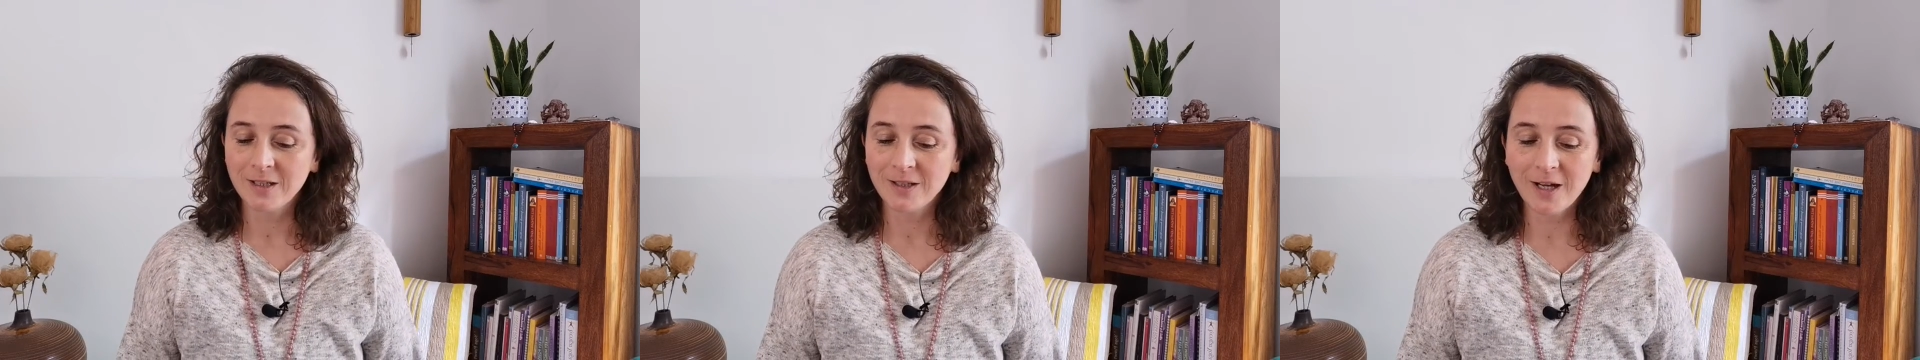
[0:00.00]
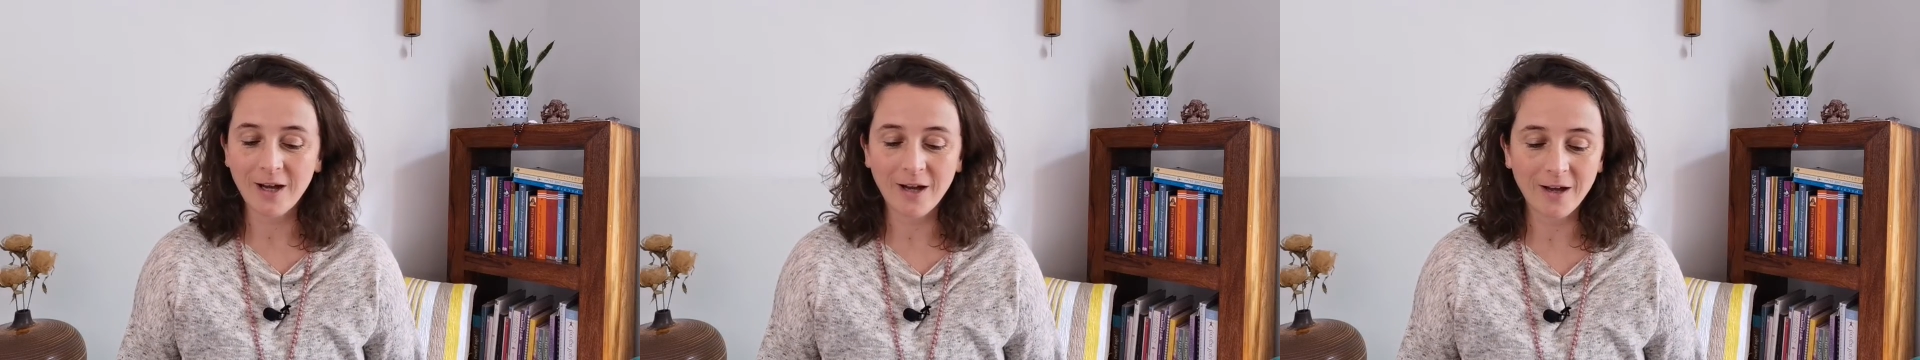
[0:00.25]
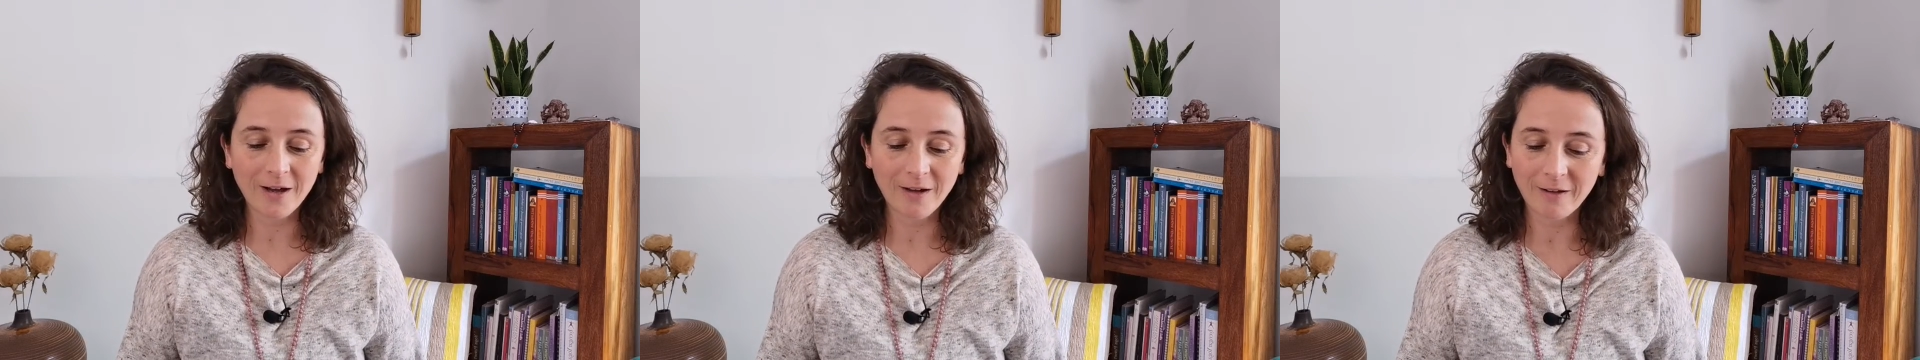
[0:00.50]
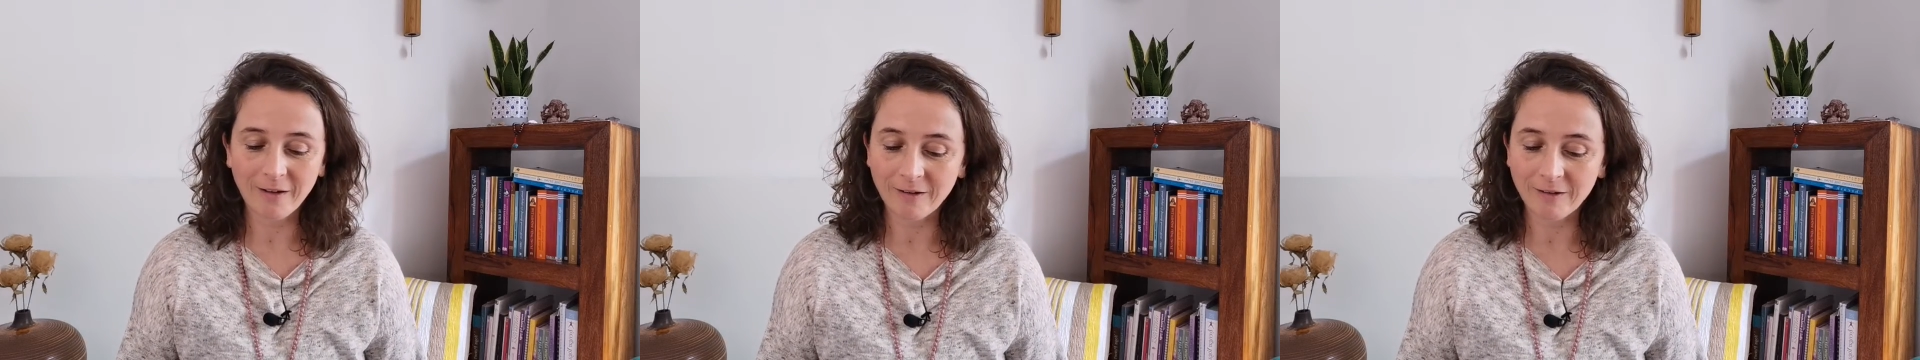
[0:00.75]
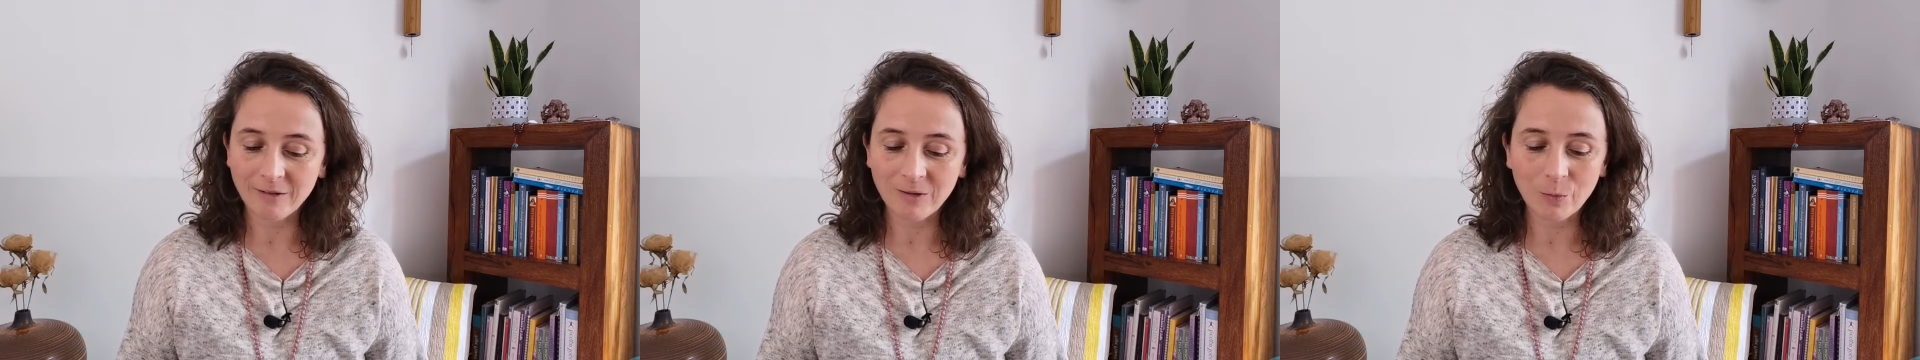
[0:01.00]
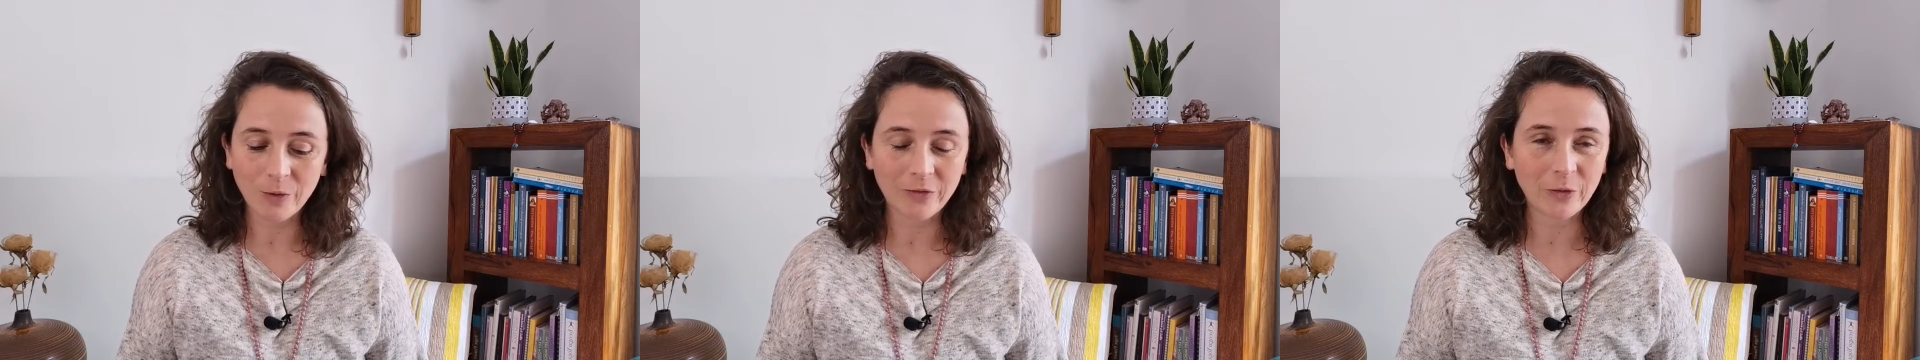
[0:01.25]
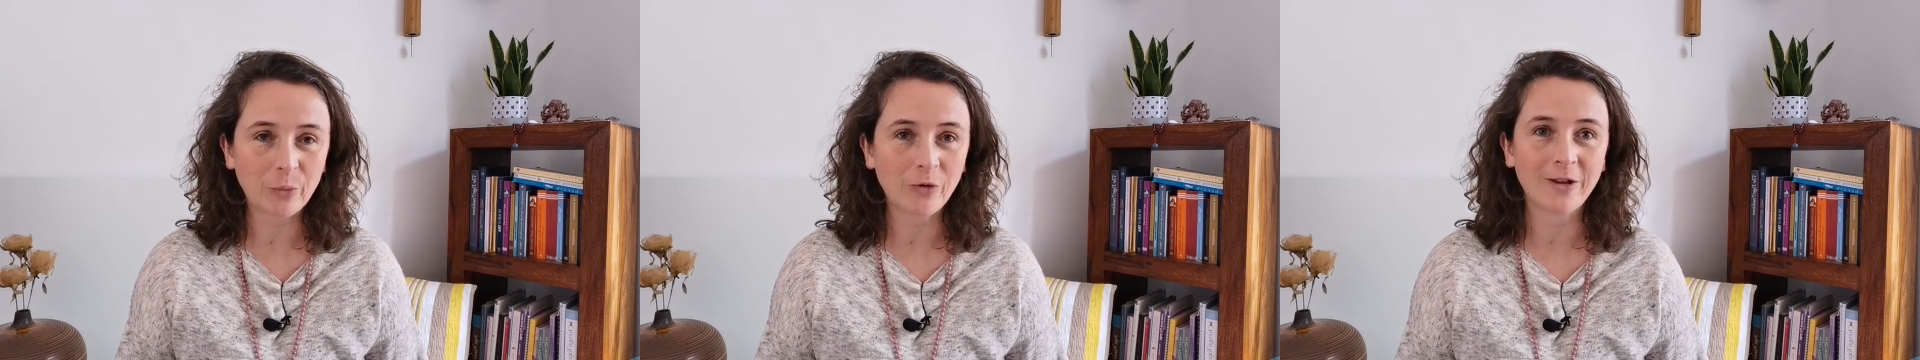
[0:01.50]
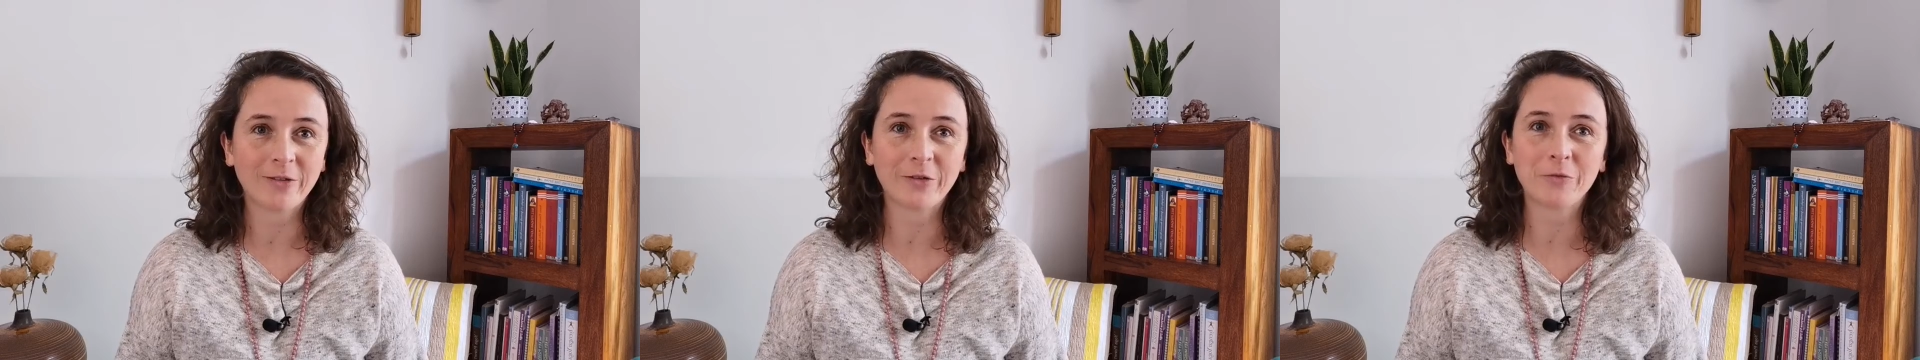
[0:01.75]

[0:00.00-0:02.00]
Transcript: uh, with the breath,